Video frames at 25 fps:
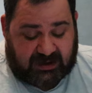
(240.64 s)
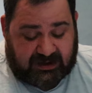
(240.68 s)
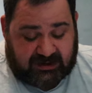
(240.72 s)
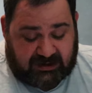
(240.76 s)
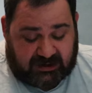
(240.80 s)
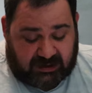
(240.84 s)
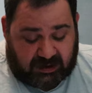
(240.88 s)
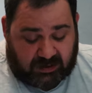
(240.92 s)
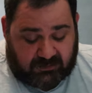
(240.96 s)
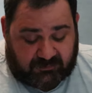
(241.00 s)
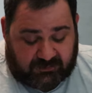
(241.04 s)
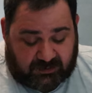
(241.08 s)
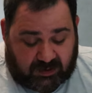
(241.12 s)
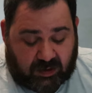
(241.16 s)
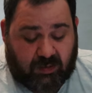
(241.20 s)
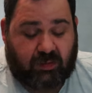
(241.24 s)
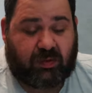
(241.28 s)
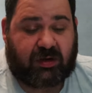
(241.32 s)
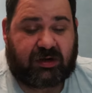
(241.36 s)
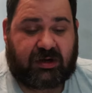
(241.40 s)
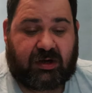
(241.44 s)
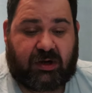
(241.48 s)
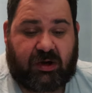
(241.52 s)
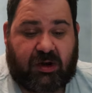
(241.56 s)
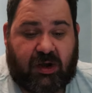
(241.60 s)
any of you
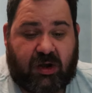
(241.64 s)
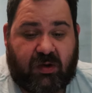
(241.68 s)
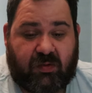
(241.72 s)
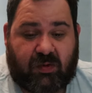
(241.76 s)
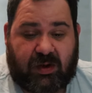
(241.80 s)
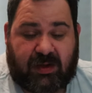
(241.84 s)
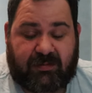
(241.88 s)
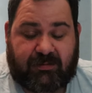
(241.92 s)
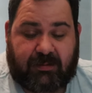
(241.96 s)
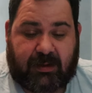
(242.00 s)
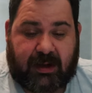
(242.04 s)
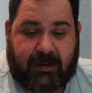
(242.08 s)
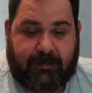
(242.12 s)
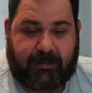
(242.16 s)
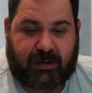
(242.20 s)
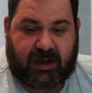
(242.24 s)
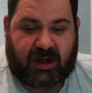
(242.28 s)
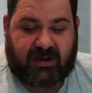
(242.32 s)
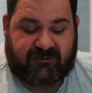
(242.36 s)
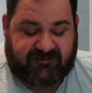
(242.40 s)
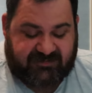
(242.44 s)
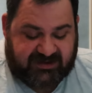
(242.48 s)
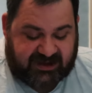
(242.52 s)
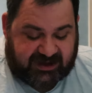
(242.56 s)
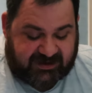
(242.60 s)
want to know what my
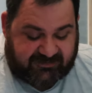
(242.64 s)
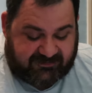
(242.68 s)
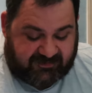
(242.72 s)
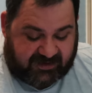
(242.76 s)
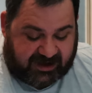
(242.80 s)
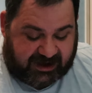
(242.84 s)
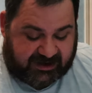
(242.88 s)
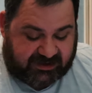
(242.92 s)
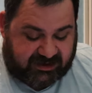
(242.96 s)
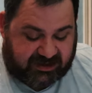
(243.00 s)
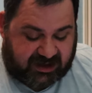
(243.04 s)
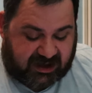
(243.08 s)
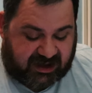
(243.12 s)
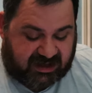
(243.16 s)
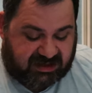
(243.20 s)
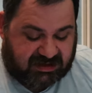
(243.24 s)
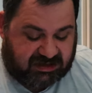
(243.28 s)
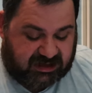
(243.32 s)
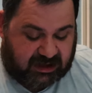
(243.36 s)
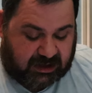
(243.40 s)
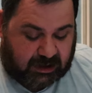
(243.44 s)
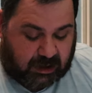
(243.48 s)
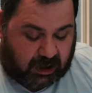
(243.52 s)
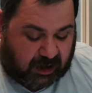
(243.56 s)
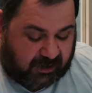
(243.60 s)
birth defect
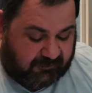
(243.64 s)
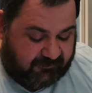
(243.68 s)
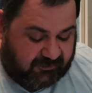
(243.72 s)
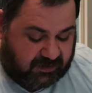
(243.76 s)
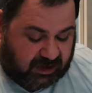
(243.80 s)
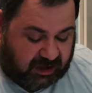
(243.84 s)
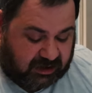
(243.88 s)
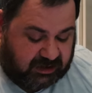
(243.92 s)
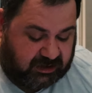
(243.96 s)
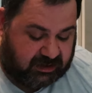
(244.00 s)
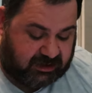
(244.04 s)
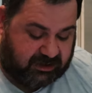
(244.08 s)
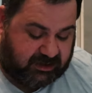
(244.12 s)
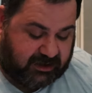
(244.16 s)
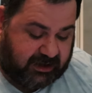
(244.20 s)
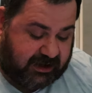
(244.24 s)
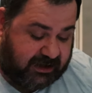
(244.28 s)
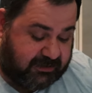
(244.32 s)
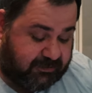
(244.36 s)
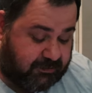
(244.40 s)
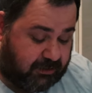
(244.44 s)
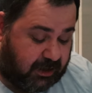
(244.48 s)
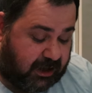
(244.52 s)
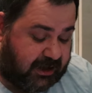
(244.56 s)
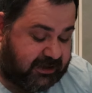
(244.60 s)
is, I've got it
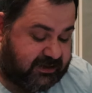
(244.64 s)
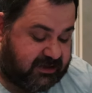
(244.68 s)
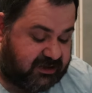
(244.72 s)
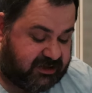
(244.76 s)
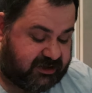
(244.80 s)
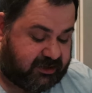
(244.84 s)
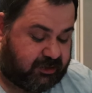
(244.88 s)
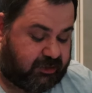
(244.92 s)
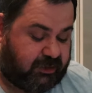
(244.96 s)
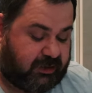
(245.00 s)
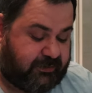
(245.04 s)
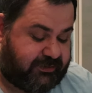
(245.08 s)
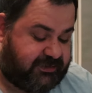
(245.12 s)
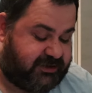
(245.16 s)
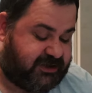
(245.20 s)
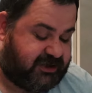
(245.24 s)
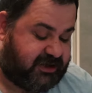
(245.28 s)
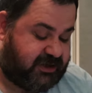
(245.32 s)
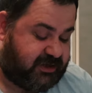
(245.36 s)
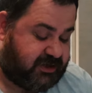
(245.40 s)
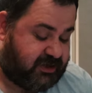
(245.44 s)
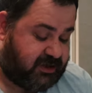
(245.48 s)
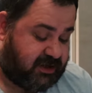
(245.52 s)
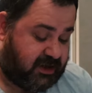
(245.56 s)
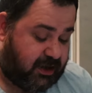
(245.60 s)
in my
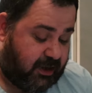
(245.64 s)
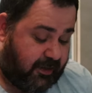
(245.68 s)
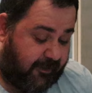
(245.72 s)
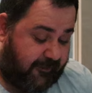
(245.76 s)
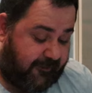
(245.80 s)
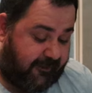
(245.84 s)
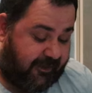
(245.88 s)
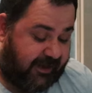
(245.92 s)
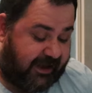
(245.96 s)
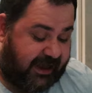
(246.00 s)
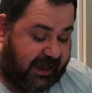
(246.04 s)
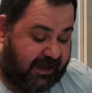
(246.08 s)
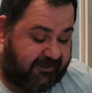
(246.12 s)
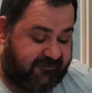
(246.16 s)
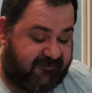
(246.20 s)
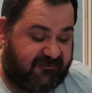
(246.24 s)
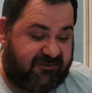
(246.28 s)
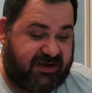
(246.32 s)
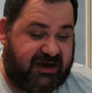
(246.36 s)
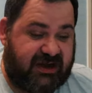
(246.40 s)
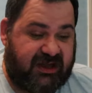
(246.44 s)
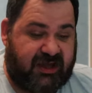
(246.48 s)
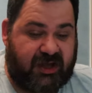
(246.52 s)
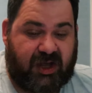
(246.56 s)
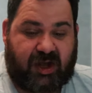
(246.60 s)
description. I have
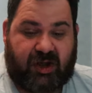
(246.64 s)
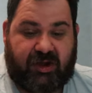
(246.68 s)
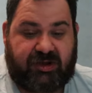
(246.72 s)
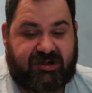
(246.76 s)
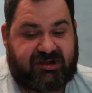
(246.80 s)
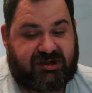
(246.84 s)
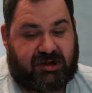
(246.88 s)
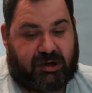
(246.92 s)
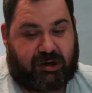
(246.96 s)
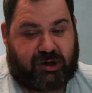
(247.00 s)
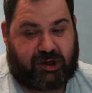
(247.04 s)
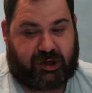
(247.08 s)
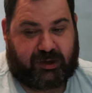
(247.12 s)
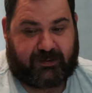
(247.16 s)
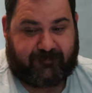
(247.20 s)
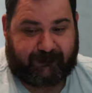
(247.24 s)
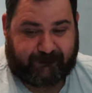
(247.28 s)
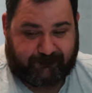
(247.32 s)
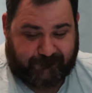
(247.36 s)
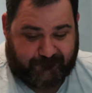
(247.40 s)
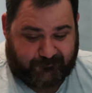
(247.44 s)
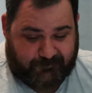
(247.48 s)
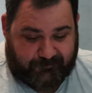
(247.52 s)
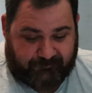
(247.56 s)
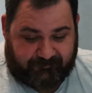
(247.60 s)
videos on it.
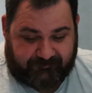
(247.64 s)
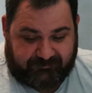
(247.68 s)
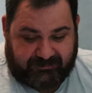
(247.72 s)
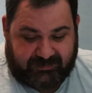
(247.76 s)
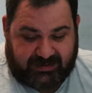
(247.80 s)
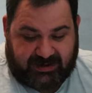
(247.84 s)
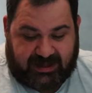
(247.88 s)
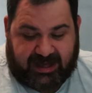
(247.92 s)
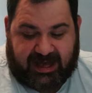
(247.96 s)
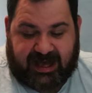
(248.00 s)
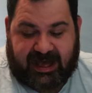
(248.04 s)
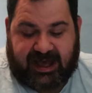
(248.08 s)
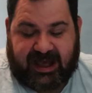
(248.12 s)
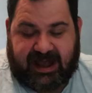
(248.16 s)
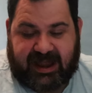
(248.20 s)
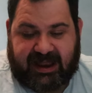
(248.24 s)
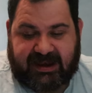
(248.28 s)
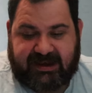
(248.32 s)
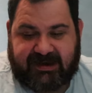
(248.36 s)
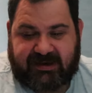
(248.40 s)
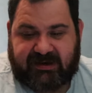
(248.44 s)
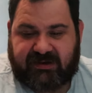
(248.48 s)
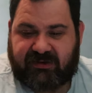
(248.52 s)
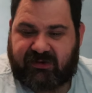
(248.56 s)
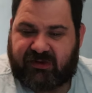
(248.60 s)

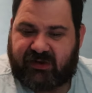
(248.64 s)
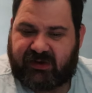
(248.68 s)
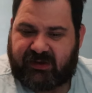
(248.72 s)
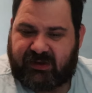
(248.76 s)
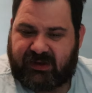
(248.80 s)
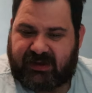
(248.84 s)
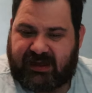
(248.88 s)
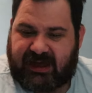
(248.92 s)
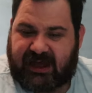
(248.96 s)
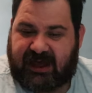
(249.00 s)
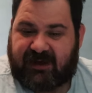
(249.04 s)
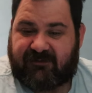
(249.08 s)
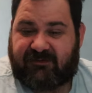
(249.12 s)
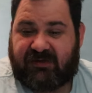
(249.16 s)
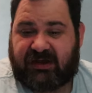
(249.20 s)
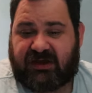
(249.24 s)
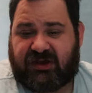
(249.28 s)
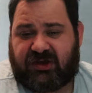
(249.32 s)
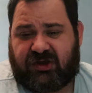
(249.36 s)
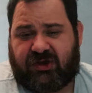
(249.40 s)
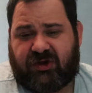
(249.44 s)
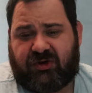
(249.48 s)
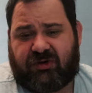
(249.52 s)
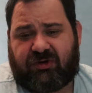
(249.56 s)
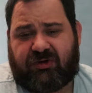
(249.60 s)
And
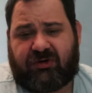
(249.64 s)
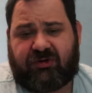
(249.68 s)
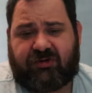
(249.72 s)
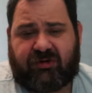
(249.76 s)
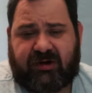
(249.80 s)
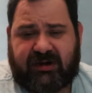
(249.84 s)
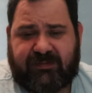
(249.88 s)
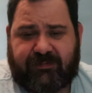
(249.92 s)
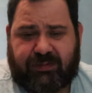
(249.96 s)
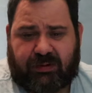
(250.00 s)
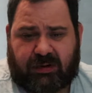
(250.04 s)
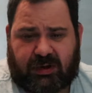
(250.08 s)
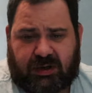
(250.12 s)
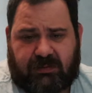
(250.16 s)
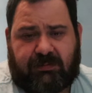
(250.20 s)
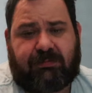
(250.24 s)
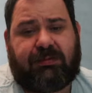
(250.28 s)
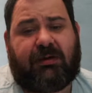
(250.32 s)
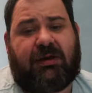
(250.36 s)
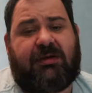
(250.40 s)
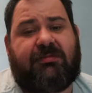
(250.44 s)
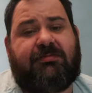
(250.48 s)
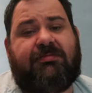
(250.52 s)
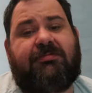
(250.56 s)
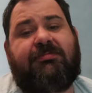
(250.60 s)
having urinary
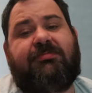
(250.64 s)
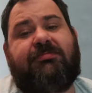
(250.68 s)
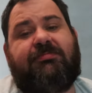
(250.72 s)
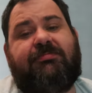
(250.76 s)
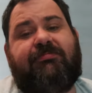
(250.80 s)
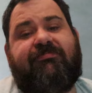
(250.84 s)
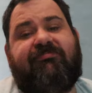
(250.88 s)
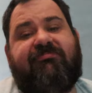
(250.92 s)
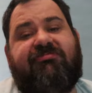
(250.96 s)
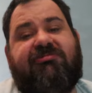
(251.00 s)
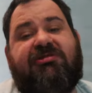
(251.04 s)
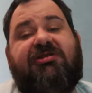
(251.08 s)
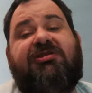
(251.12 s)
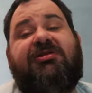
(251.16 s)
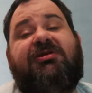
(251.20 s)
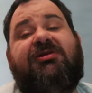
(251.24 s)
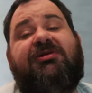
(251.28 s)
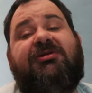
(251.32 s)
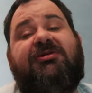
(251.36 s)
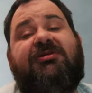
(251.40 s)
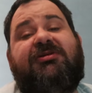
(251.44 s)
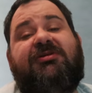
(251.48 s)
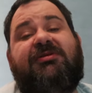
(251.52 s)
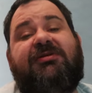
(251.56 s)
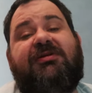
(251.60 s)
problems
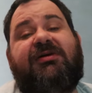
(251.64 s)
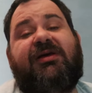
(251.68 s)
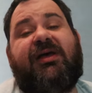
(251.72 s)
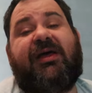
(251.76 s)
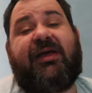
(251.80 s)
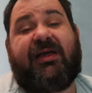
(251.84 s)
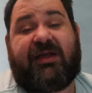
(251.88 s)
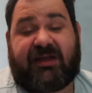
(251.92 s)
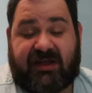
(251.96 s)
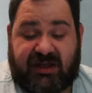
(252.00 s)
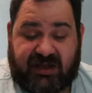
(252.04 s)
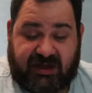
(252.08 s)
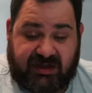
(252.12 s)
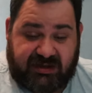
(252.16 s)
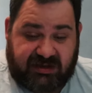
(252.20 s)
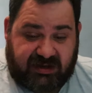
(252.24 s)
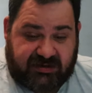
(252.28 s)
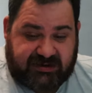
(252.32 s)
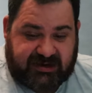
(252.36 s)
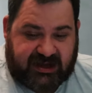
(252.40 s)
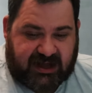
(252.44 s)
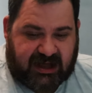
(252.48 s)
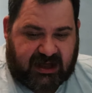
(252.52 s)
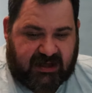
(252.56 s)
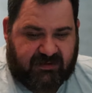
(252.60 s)
is a
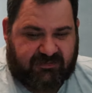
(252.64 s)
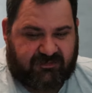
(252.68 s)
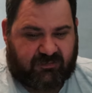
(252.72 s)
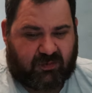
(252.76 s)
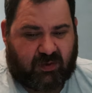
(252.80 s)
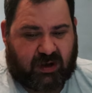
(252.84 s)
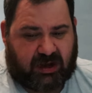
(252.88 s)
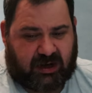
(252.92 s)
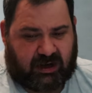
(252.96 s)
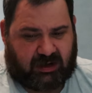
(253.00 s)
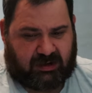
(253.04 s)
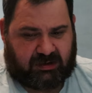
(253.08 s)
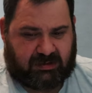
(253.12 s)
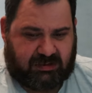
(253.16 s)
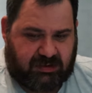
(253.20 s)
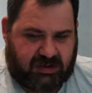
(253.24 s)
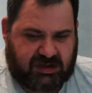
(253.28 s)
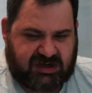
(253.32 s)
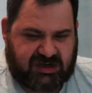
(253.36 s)
tough one.